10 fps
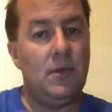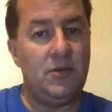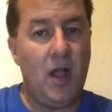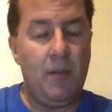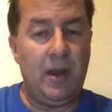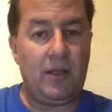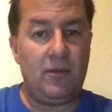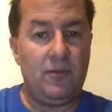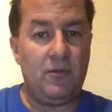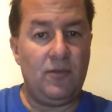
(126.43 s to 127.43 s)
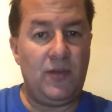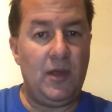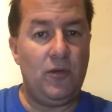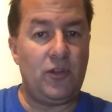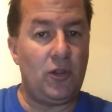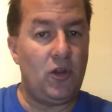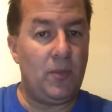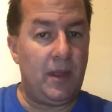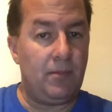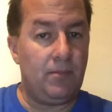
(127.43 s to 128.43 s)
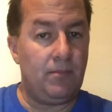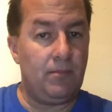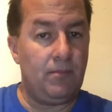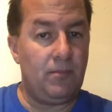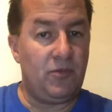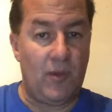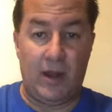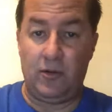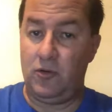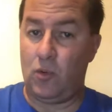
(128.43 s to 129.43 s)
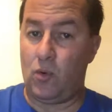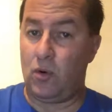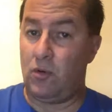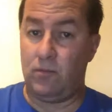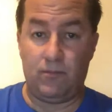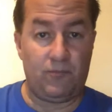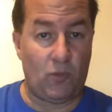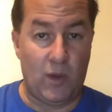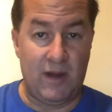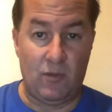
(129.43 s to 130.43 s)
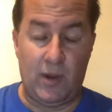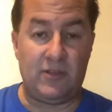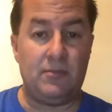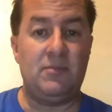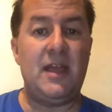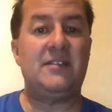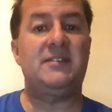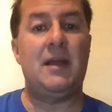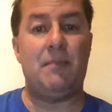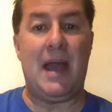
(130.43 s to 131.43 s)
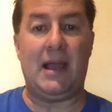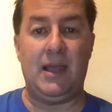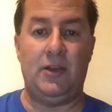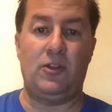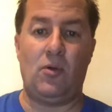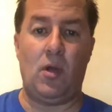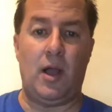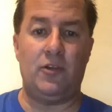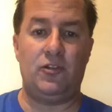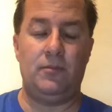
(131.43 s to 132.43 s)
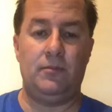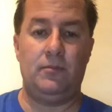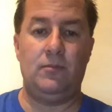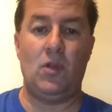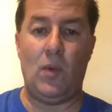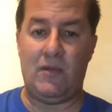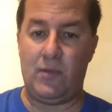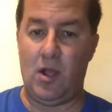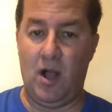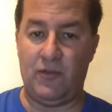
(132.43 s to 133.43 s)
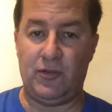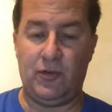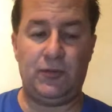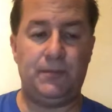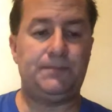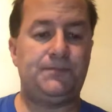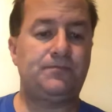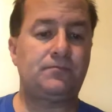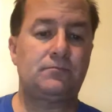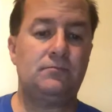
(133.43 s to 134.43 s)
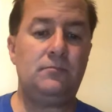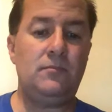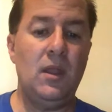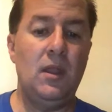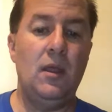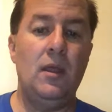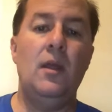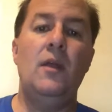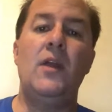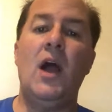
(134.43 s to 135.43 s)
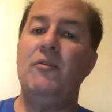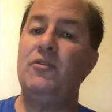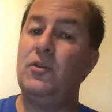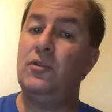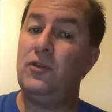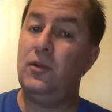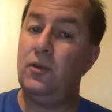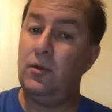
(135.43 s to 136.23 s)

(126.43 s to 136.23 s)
Dominic feels a little bit threatened, or for whatever reason, takes a step back into the garage, away from the officers. The officers